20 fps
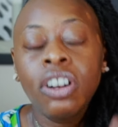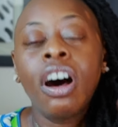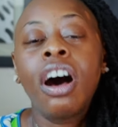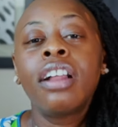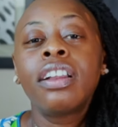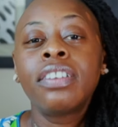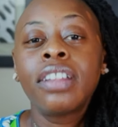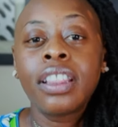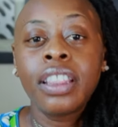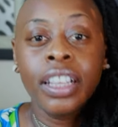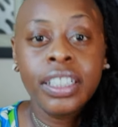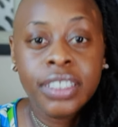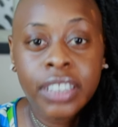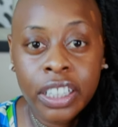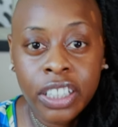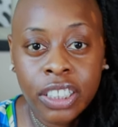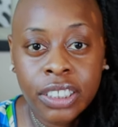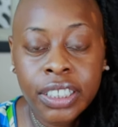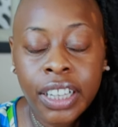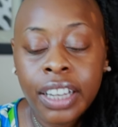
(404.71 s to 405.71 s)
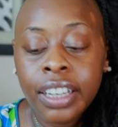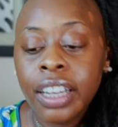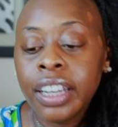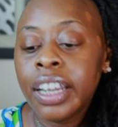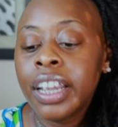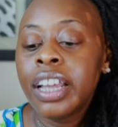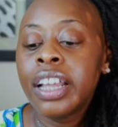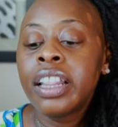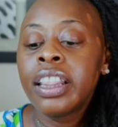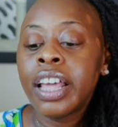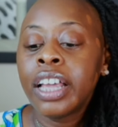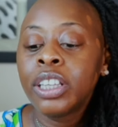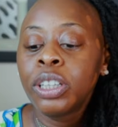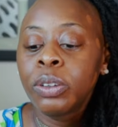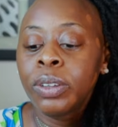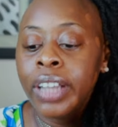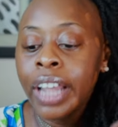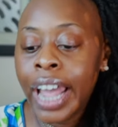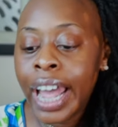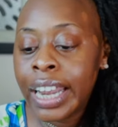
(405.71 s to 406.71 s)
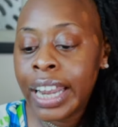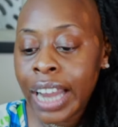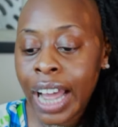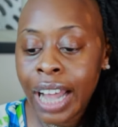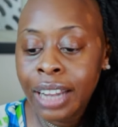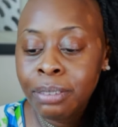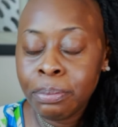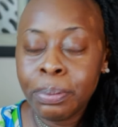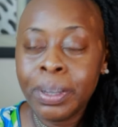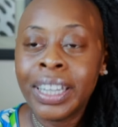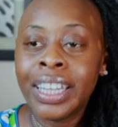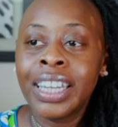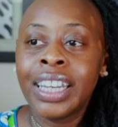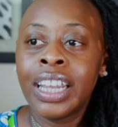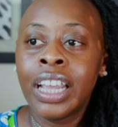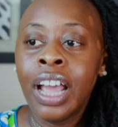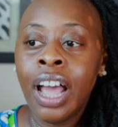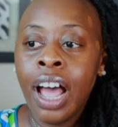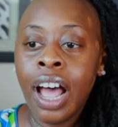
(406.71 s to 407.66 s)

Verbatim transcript: all of the things that you're taking in that you cannot be